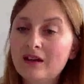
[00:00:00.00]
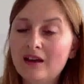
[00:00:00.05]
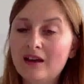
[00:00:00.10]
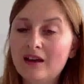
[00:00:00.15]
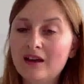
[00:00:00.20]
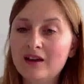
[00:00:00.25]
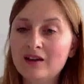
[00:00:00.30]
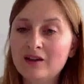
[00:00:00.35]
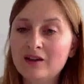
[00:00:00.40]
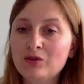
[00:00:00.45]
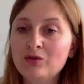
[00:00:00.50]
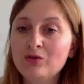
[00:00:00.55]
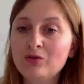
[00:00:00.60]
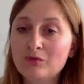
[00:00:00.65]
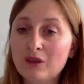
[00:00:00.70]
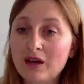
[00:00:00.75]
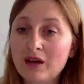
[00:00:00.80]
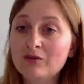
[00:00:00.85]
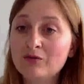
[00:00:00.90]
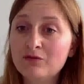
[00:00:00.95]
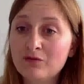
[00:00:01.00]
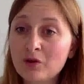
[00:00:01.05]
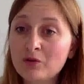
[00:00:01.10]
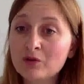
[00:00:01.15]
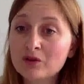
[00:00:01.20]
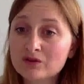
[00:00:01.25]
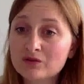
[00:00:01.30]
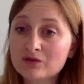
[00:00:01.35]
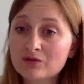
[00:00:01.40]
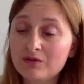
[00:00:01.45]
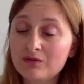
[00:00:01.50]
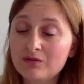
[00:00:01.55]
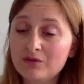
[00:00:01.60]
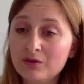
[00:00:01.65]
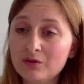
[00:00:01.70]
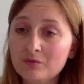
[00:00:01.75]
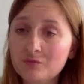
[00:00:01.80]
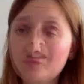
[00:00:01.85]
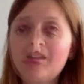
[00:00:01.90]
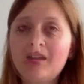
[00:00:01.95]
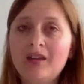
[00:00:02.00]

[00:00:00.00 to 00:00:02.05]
to write a focused review.